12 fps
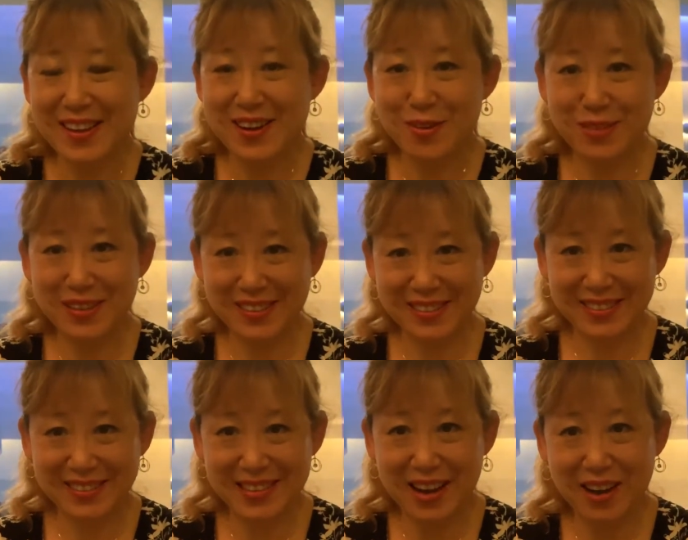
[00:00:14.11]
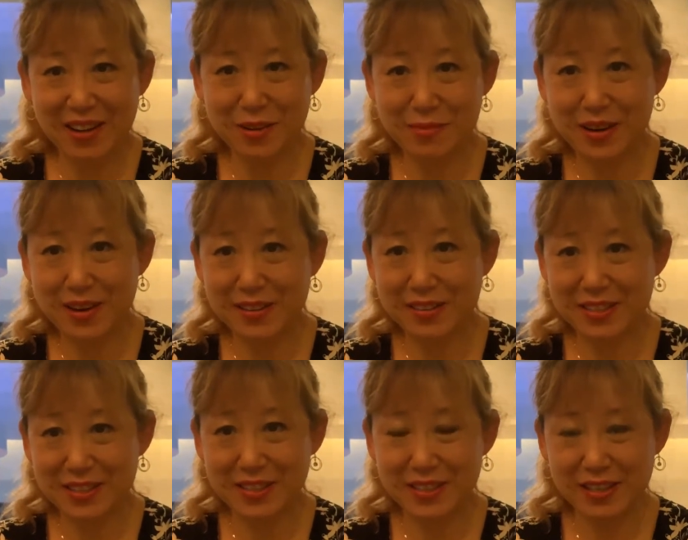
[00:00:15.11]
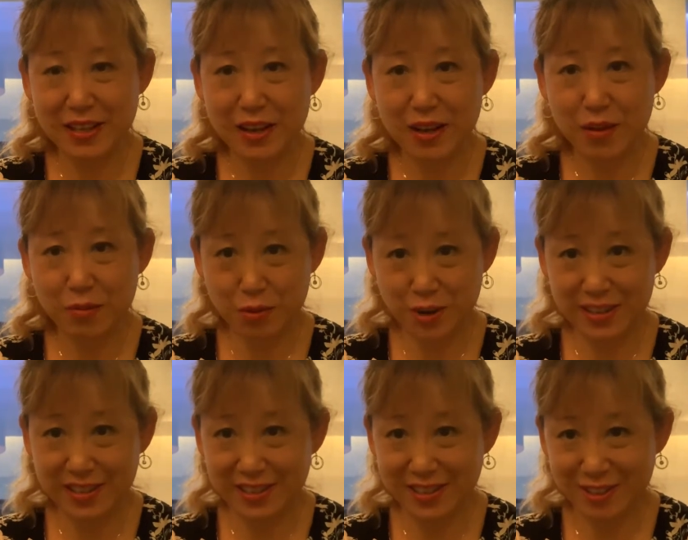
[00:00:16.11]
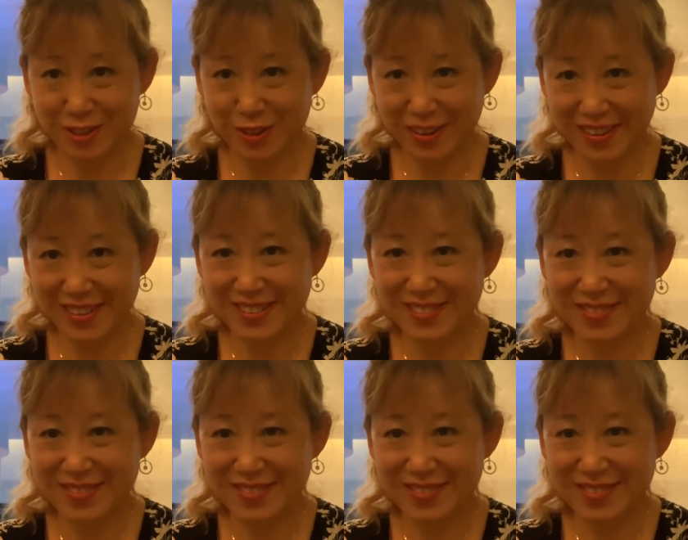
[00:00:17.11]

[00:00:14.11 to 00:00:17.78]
we're gonna talk about portion control.